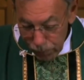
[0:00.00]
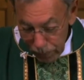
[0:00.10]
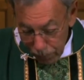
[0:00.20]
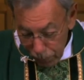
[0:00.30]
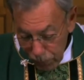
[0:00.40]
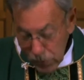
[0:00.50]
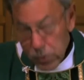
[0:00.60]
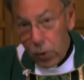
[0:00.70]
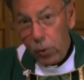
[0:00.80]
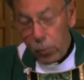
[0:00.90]

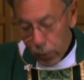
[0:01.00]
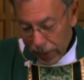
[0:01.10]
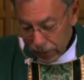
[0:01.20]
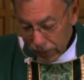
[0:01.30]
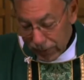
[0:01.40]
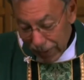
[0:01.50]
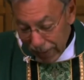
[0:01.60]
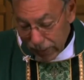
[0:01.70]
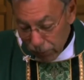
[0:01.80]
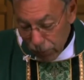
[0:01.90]
personal presence, and
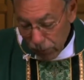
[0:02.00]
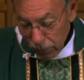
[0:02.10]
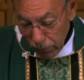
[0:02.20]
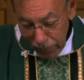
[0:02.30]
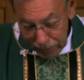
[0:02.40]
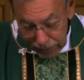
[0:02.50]
that's a beautiful thing, such